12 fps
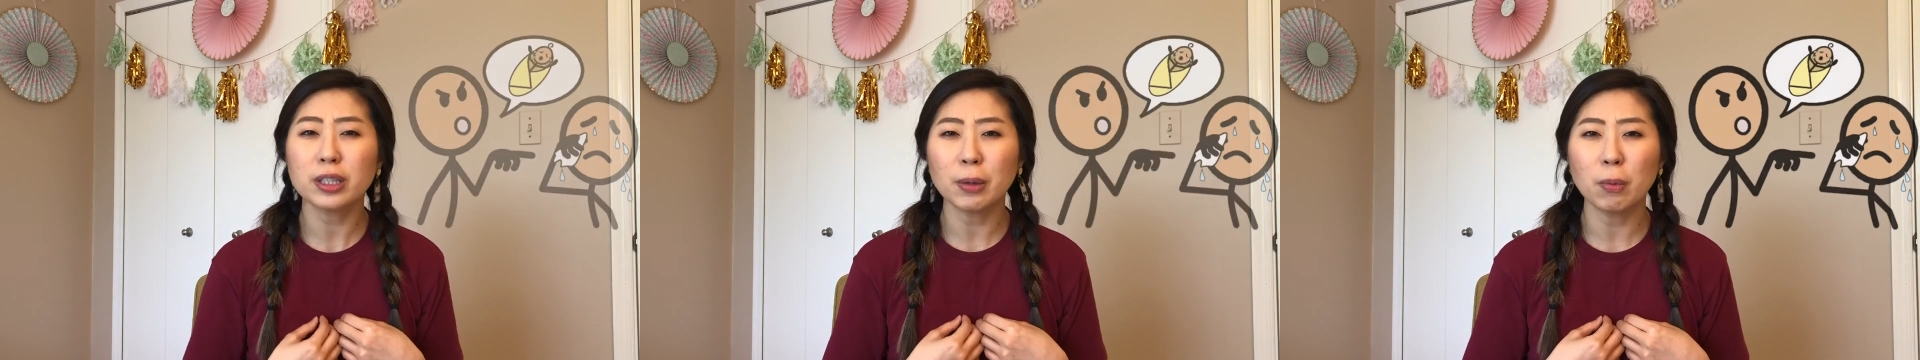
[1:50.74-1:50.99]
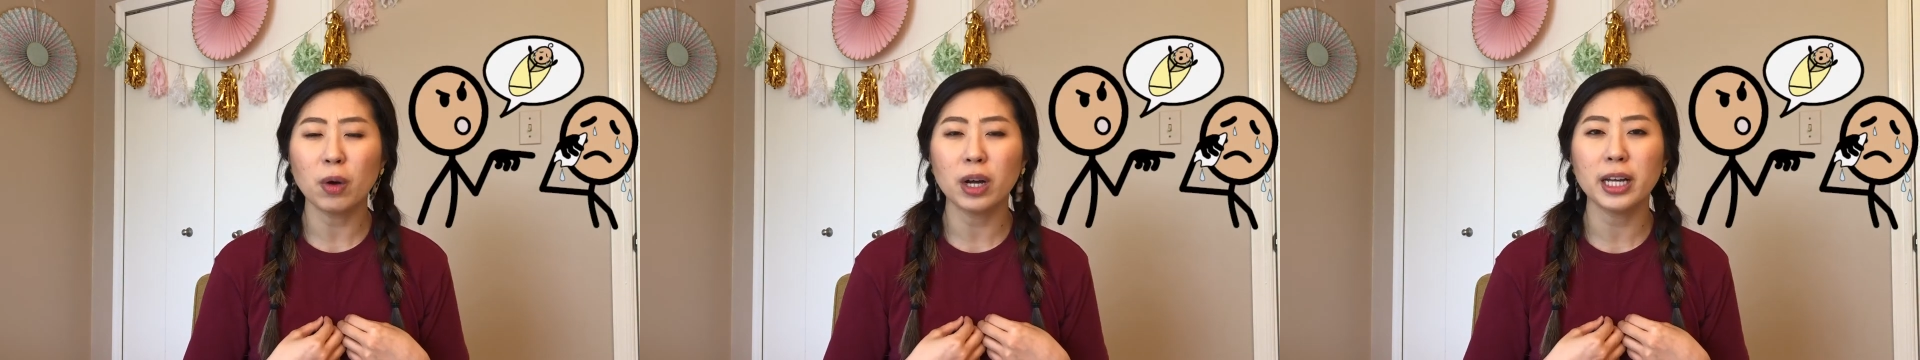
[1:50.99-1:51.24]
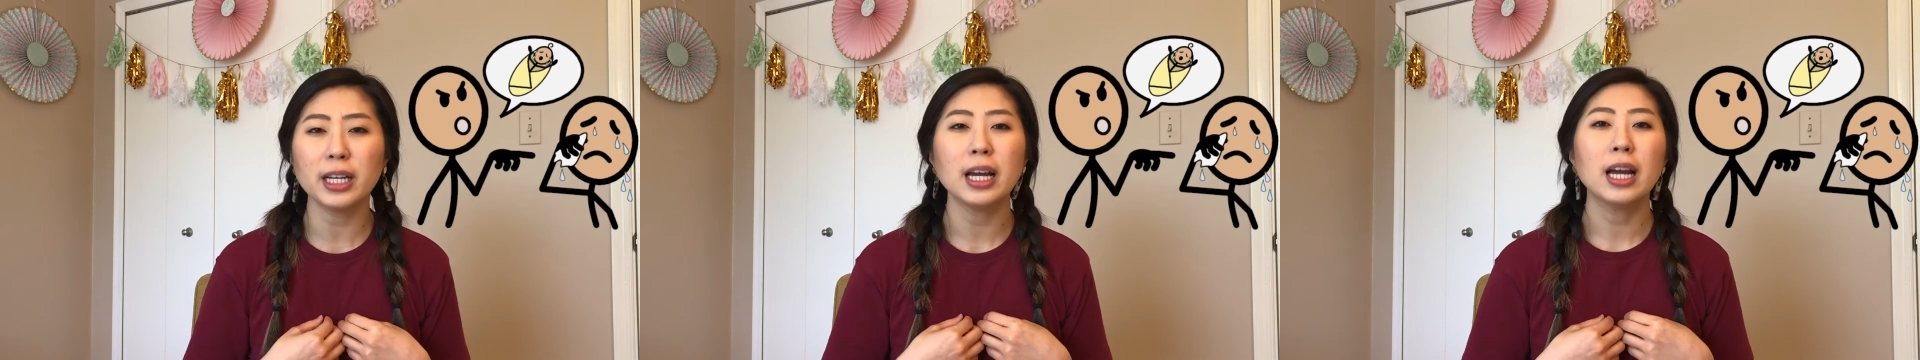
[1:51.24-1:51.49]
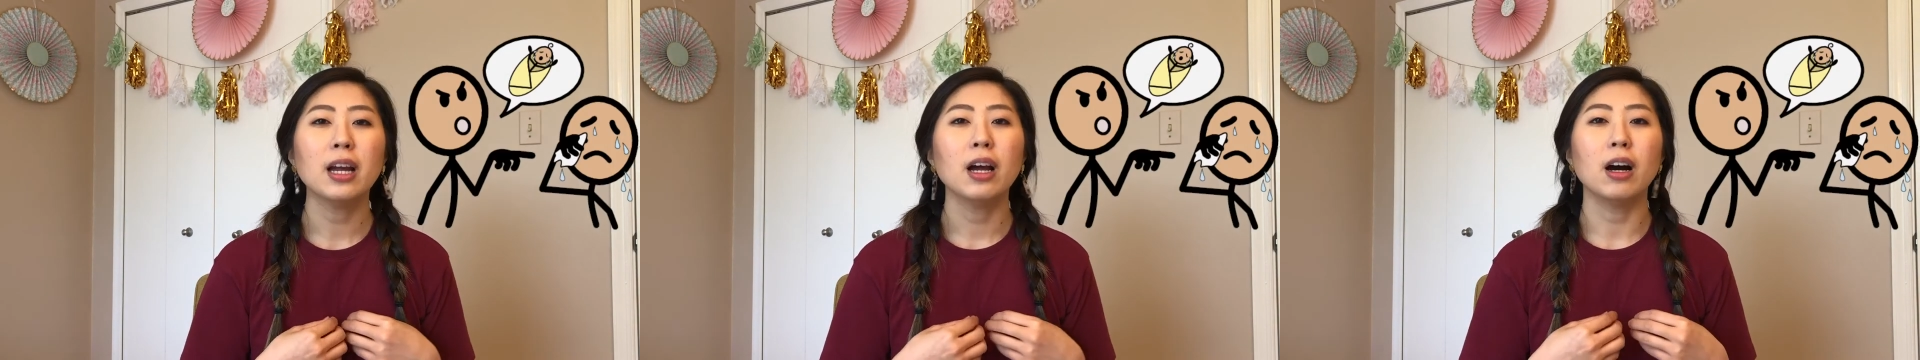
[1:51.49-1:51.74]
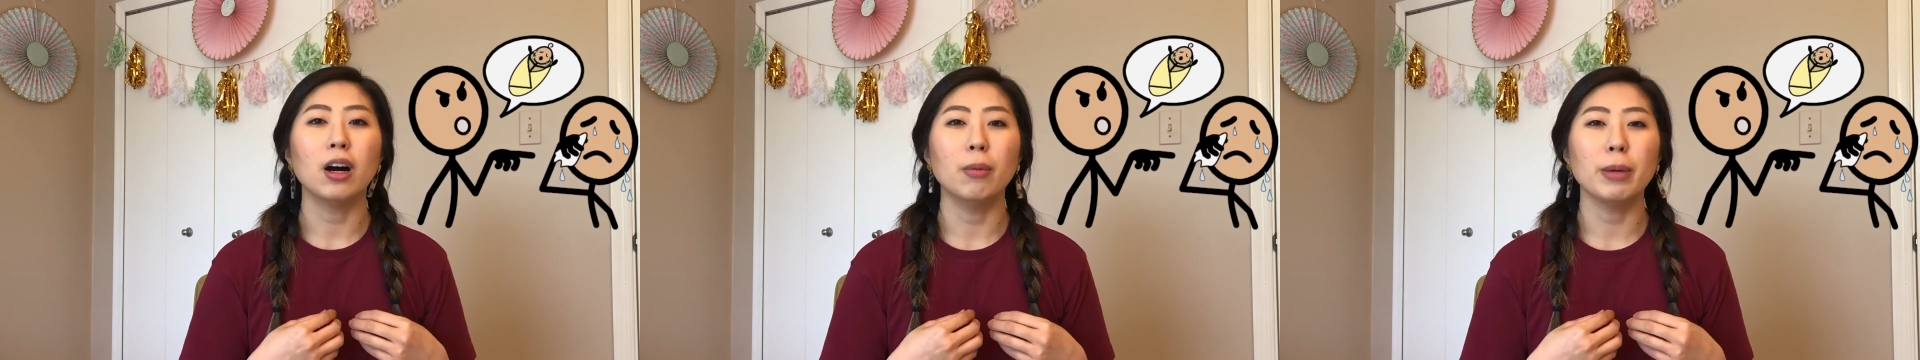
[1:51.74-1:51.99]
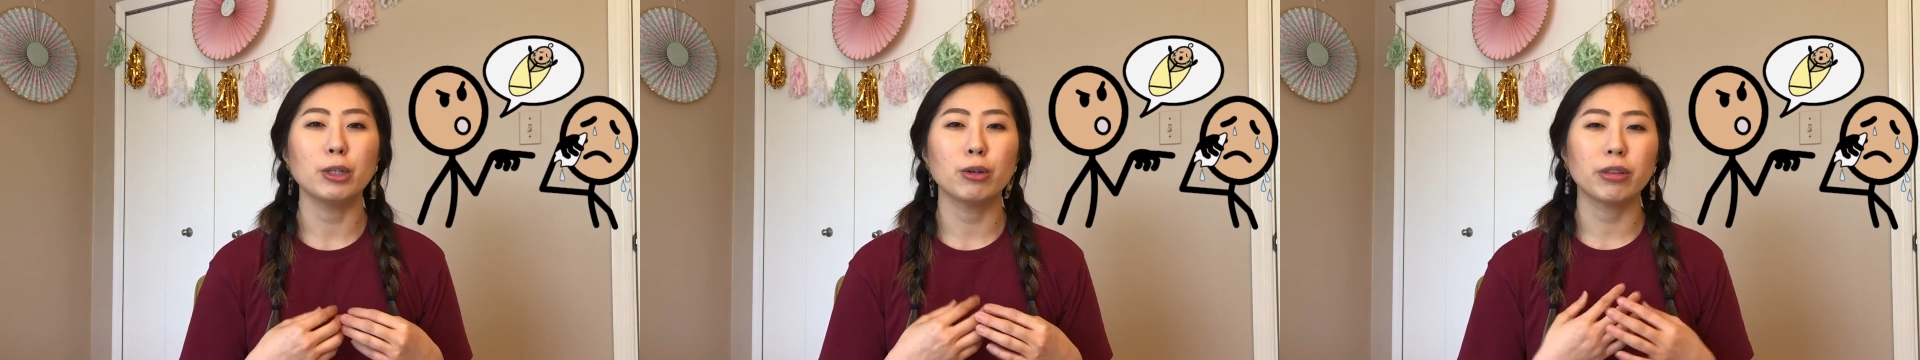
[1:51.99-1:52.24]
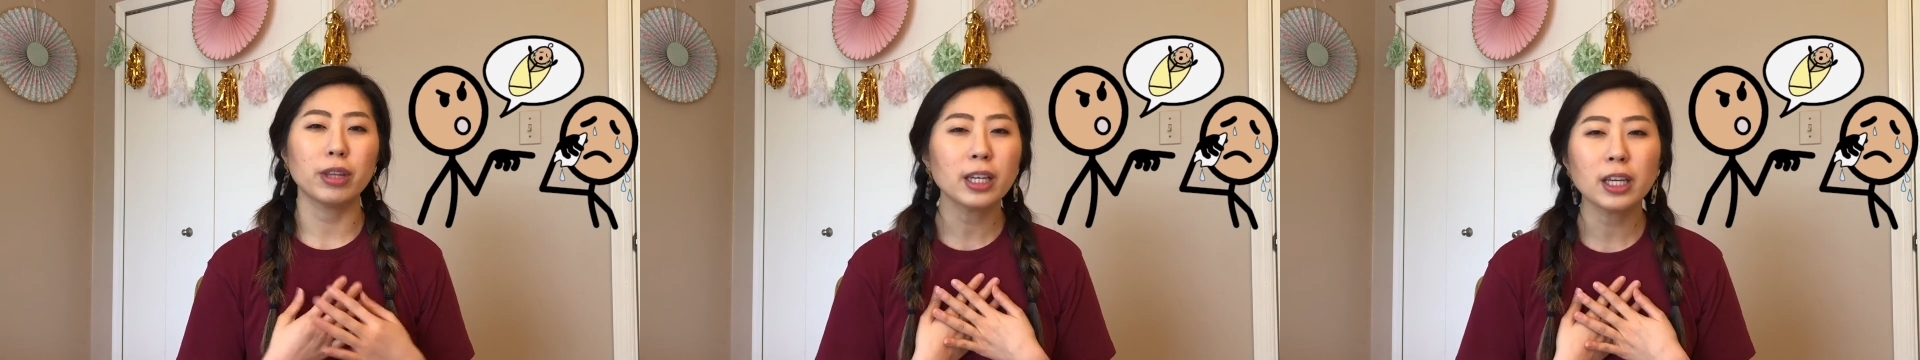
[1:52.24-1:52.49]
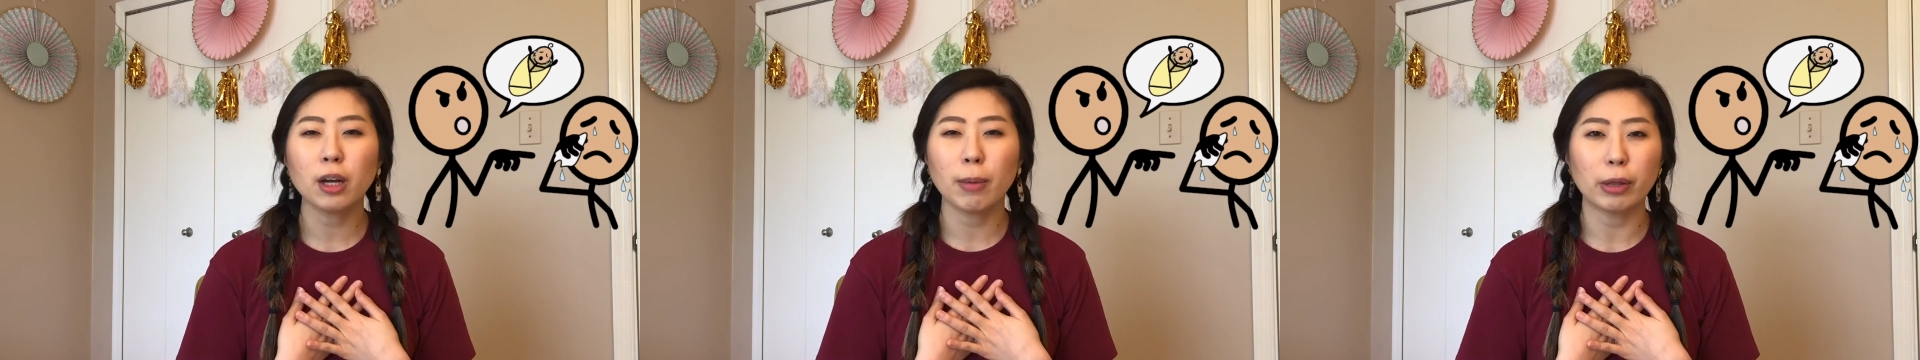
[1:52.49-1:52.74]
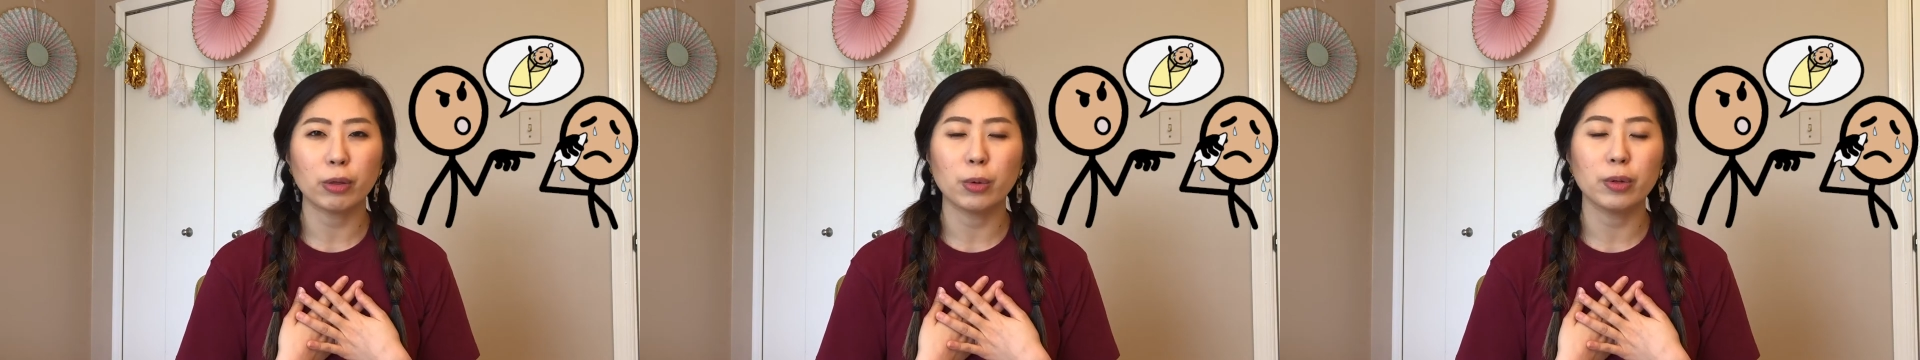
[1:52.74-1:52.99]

someone um, and you're thinking about